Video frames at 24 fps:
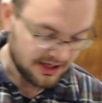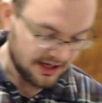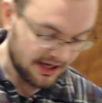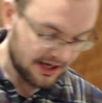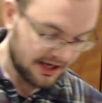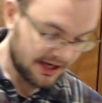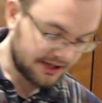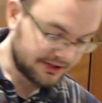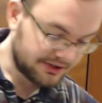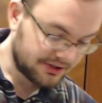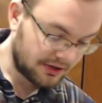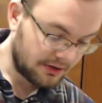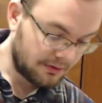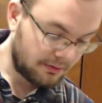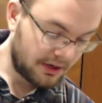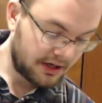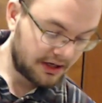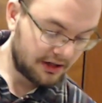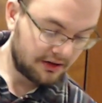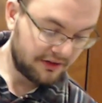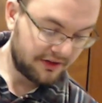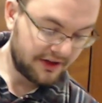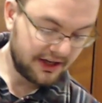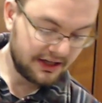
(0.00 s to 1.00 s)
And so one
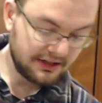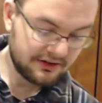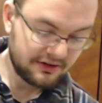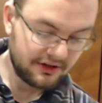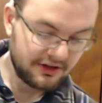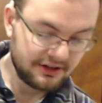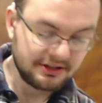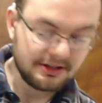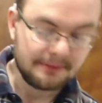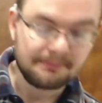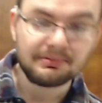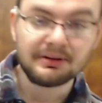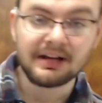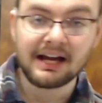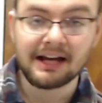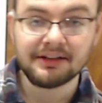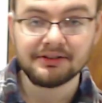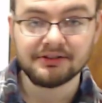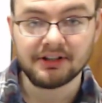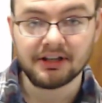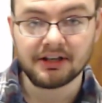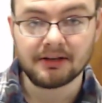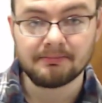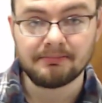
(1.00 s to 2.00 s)
other thing is there is a
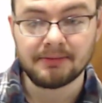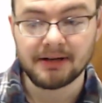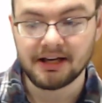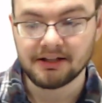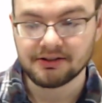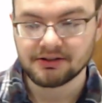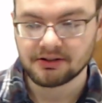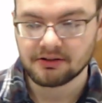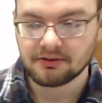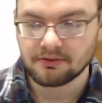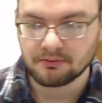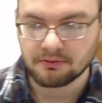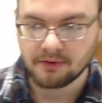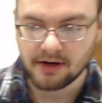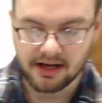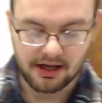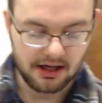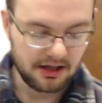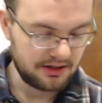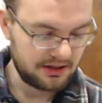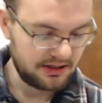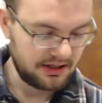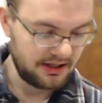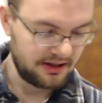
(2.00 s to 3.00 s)
plastic bit right
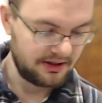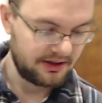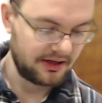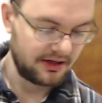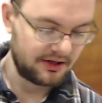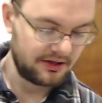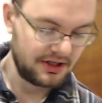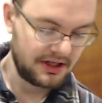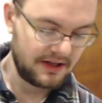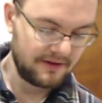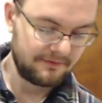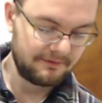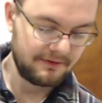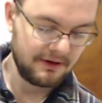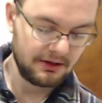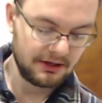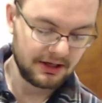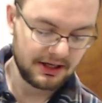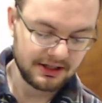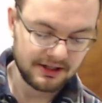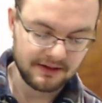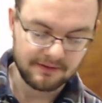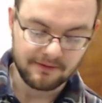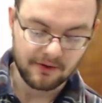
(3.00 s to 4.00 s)
underneath here. You can feel it
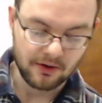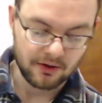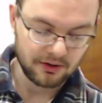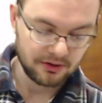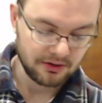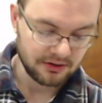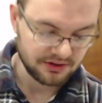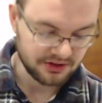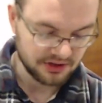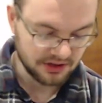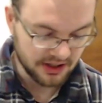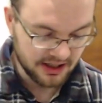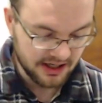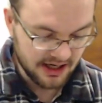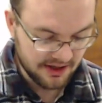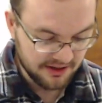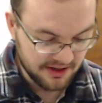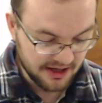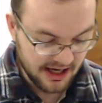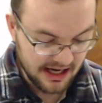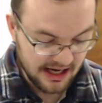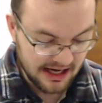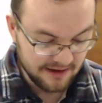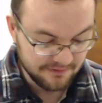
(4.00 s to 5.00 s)
as a vertical slit, and they
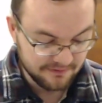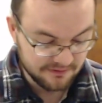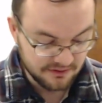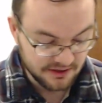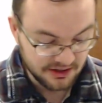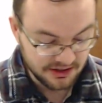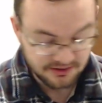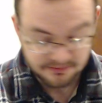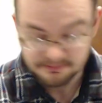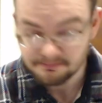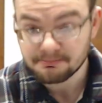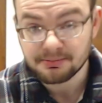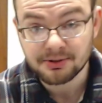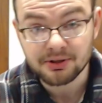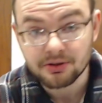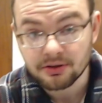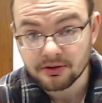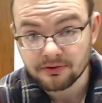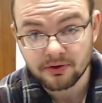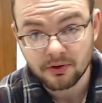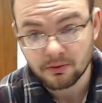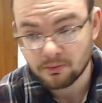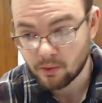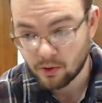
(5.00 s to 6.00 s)
have these
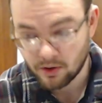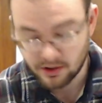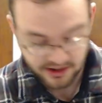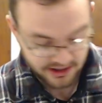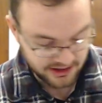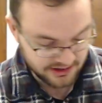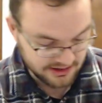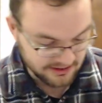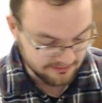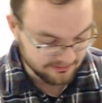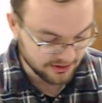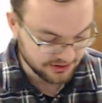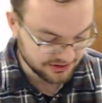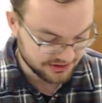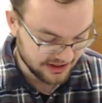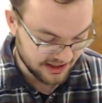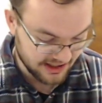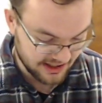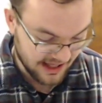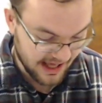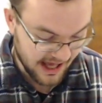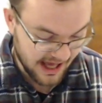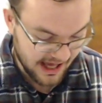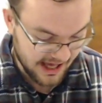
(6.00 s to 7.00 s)
beautiful warning symbols
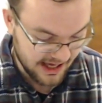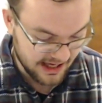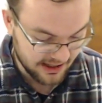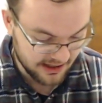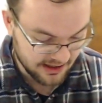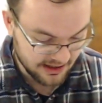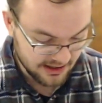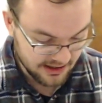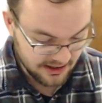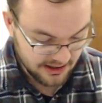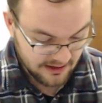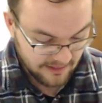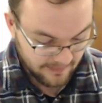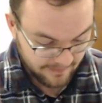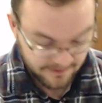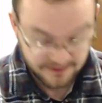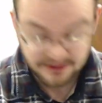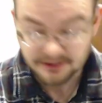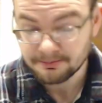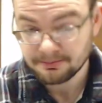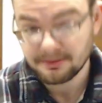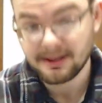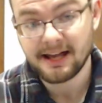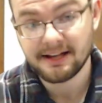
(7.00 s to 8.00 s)
saying, hey, there's a
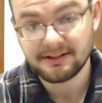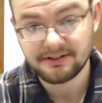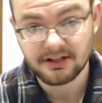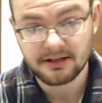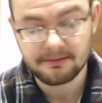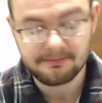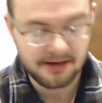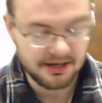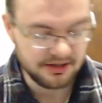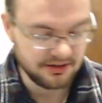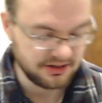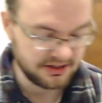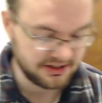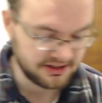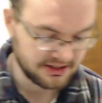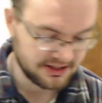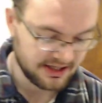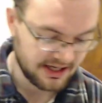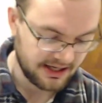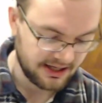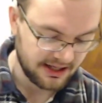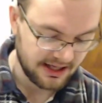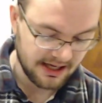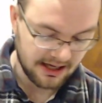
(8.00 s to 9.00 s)
plastic bit you need to
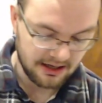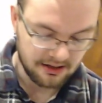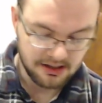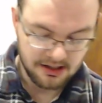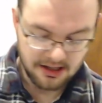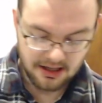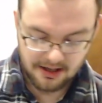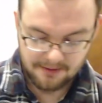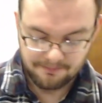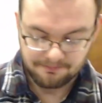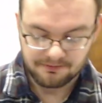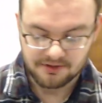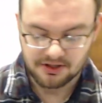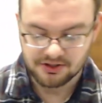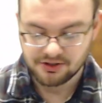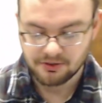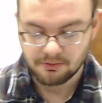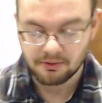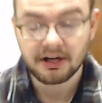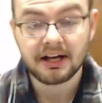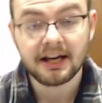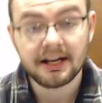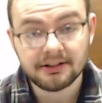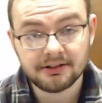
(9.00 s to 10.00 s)
take out. And so
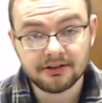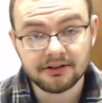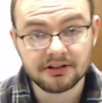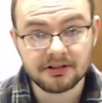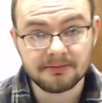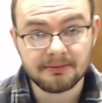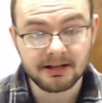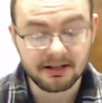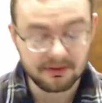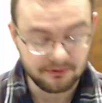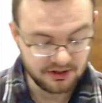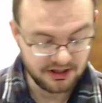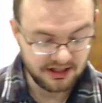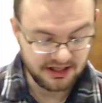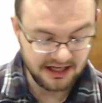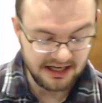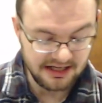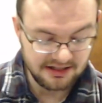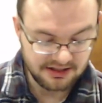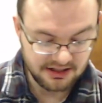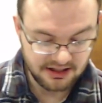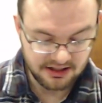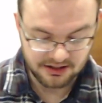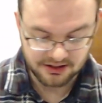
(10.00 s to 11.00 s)
what I do to make it really
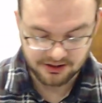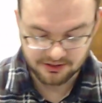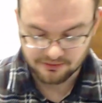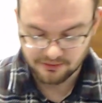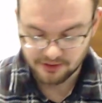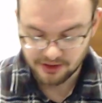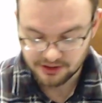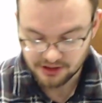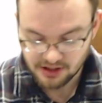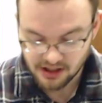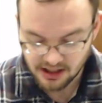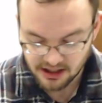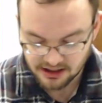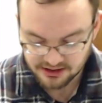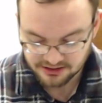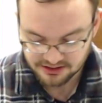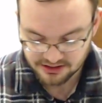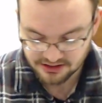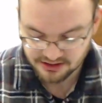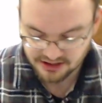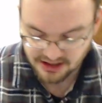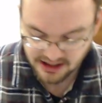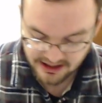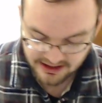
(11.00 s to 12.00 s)
easy, because it's really taut
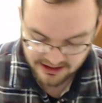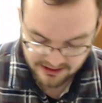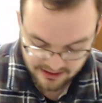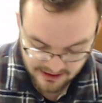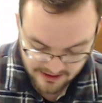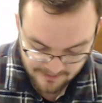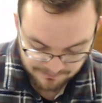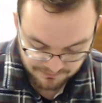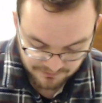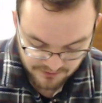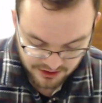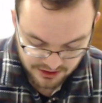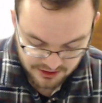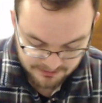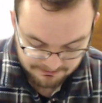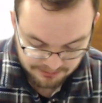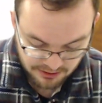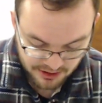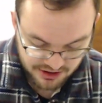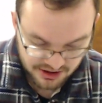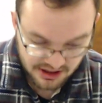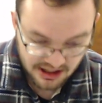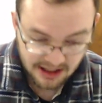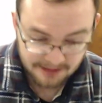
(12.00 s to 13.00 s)
and tight, you
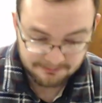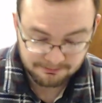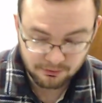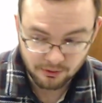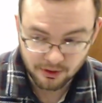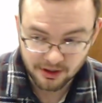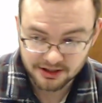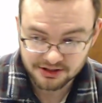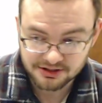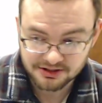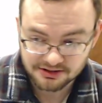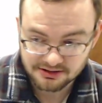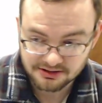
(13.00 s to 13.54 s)
push upwards